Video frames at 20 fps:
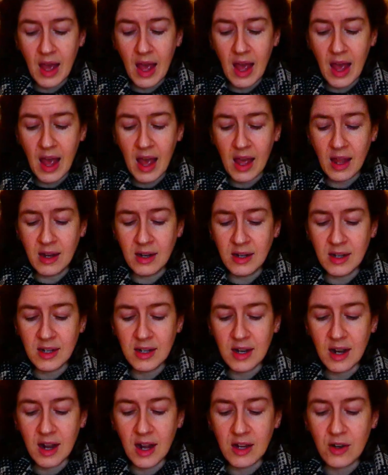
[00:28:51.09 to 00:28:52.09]
And
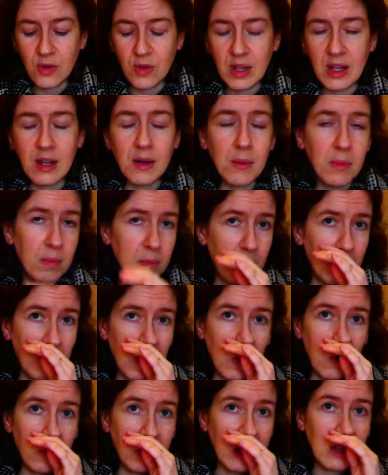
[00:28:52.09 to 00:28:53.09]
I know that,
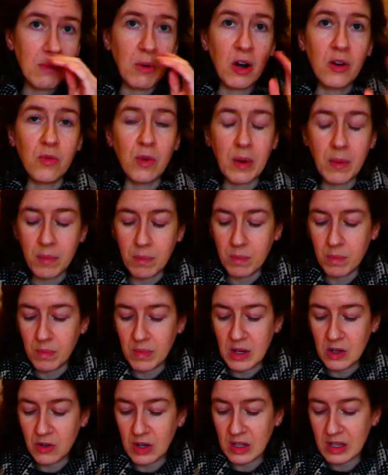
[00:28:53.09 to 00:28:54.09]
you know, that's part of what
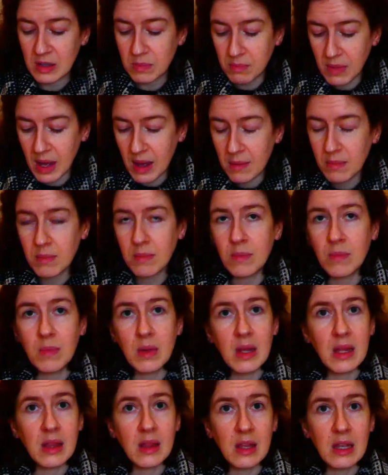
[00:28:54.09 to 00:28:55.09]
interests Mom
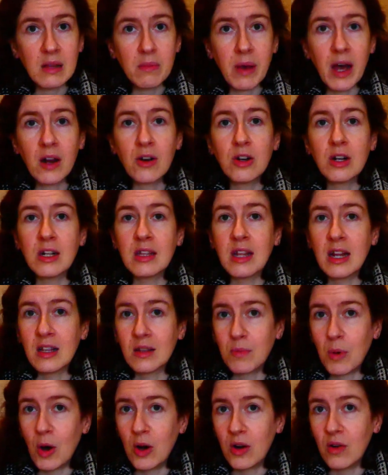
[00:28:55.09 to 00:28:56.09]
in this pattern, and that's
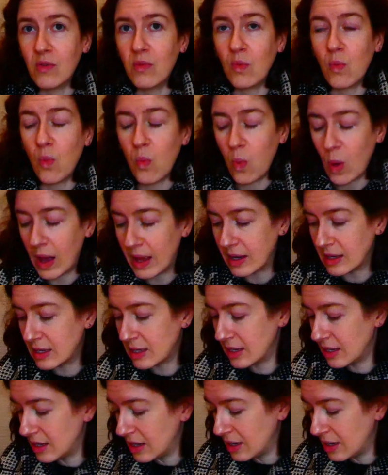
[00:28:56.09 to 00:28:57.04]
part of what